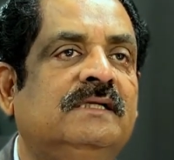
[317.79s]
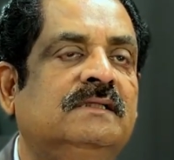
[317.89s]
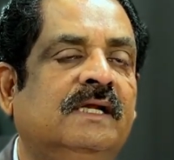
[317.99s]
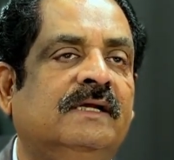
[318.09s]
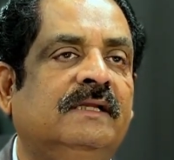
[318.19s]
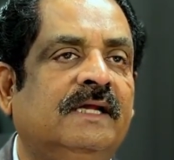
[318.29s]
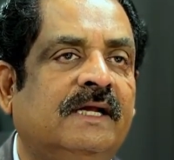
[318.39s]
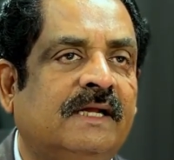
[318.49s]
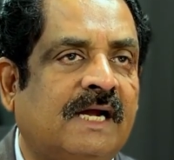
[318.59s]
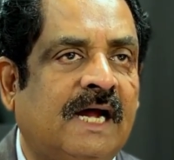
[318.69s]

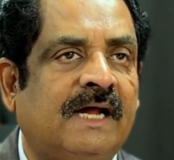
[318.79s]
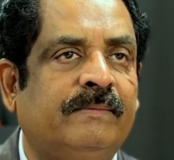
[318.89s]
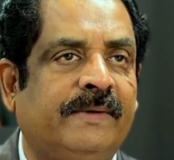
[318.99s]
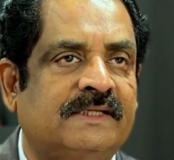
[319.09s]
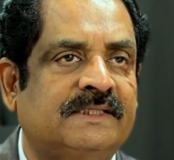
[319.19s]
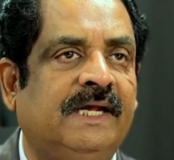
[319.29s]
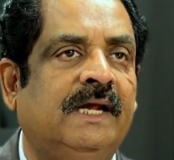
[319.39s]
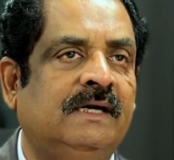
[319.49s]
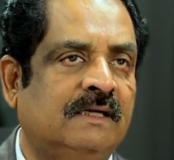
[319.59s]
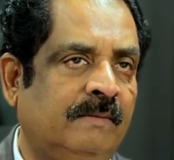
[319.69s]
the car per se
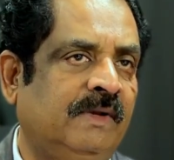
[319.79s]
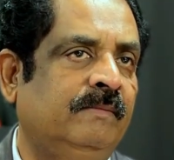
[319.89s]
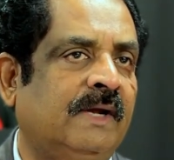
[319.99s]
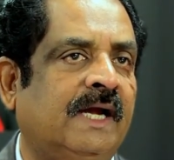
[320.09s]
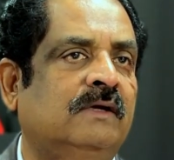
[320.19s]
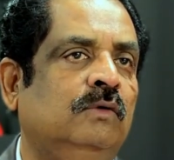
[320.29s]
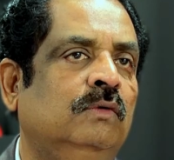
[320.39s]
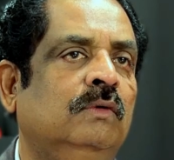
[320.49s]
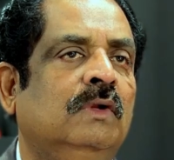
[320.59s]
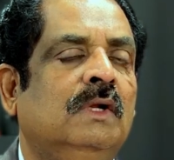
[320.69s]
and coming back to